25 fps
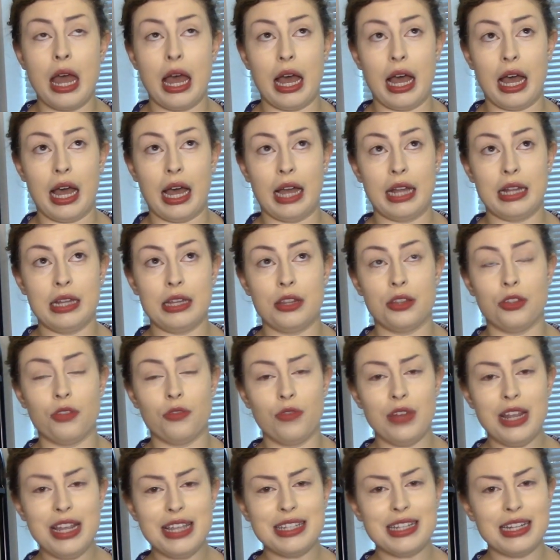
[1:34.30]
And the
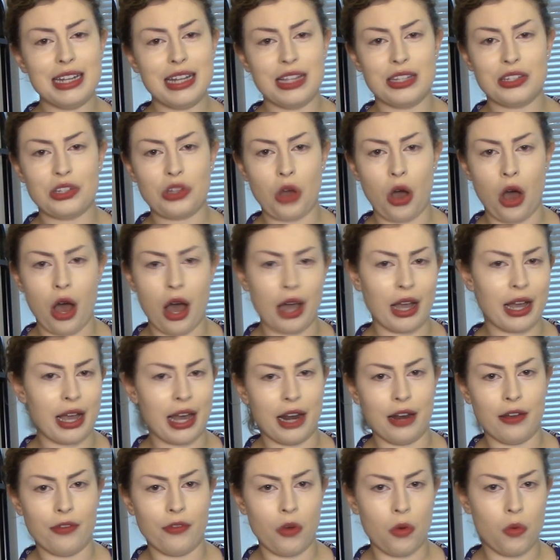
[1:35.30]
reason it's got a
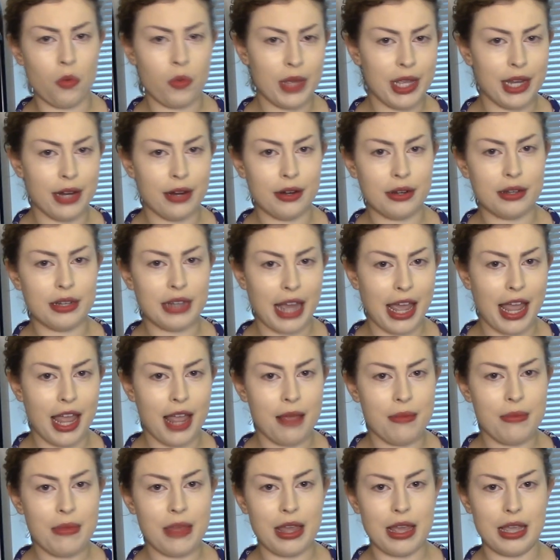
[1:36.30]
kind of a weird
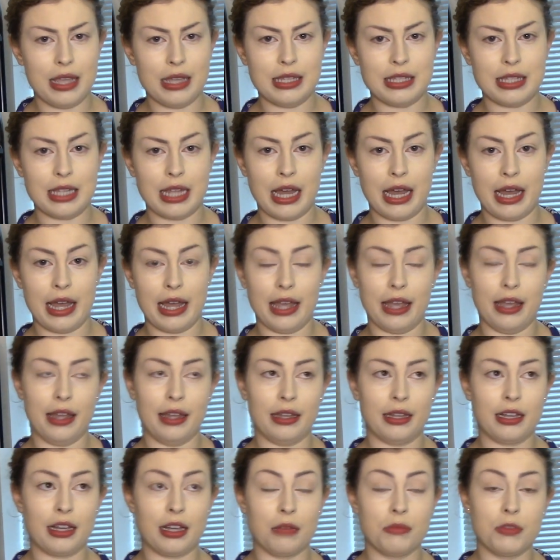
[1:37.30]
name is that
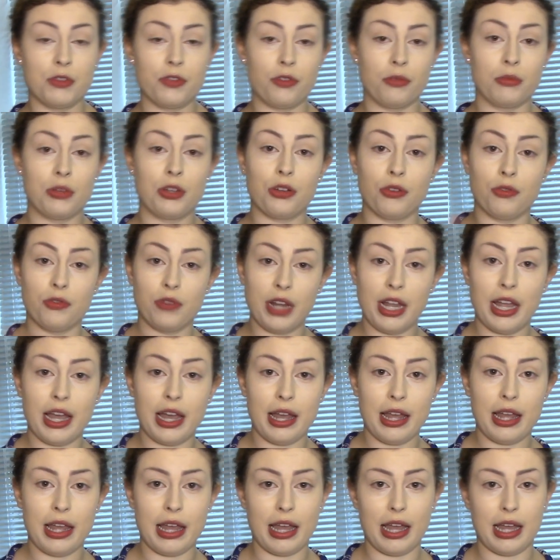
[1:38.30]
it comes from
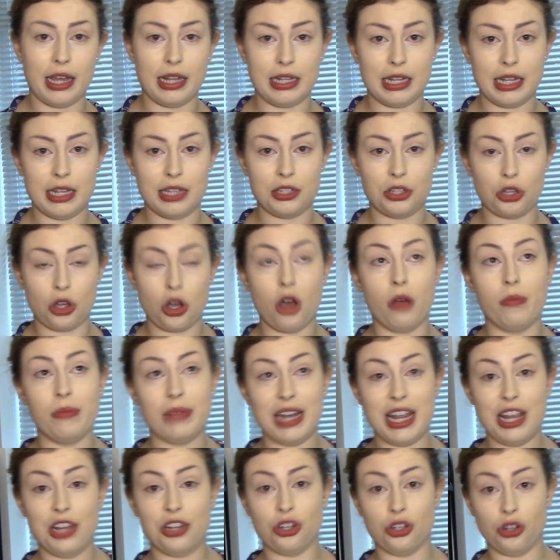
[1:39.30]
Korea and is the
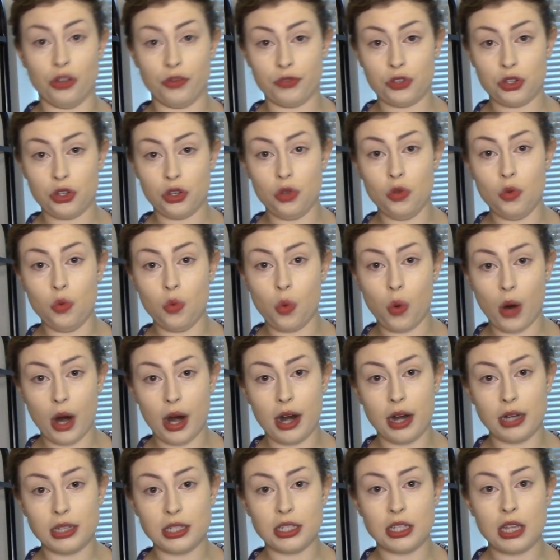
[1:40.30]
combination of two
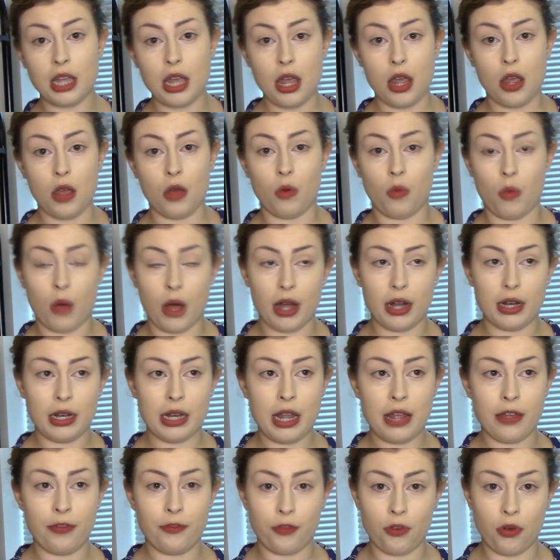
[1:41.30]
words, one
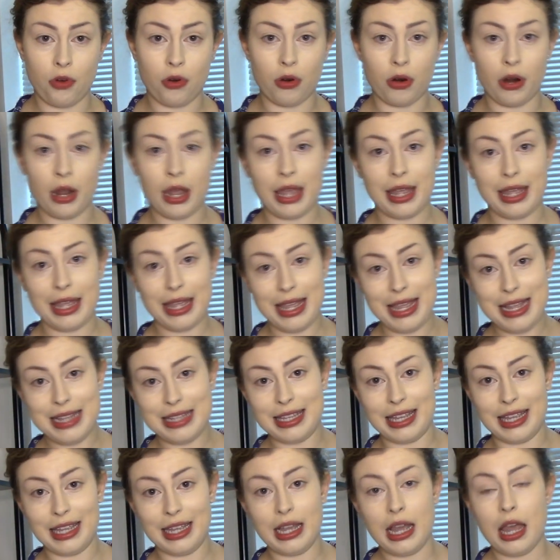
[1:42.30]
for
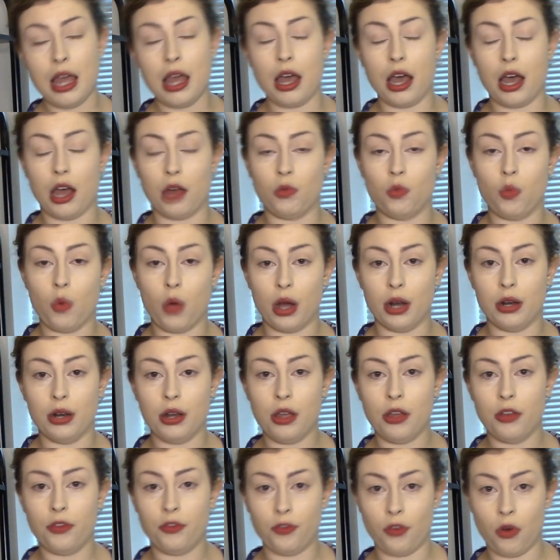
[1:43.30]
eating and one
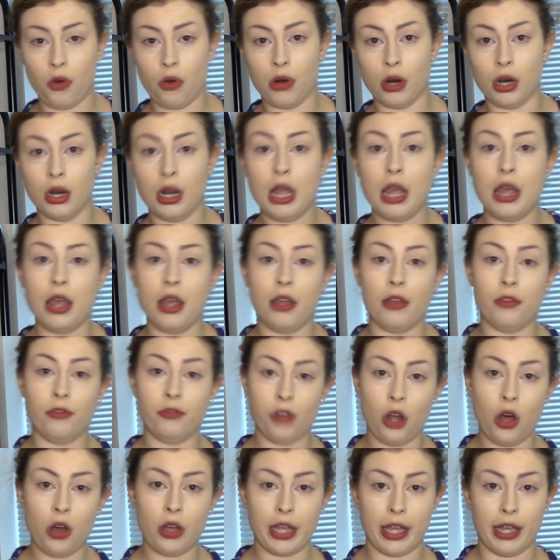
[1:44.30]
for
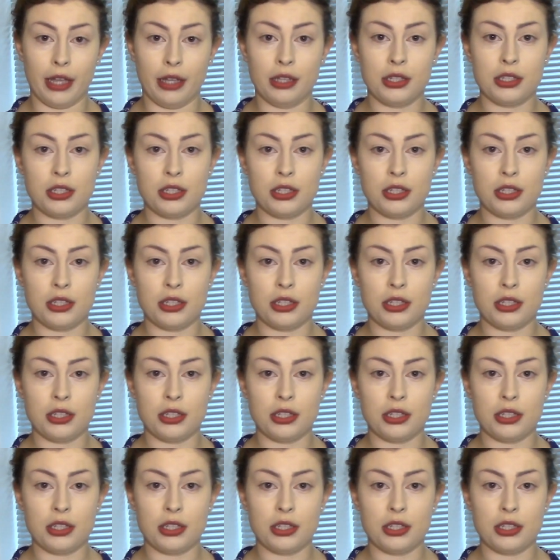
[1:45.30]
vlogging.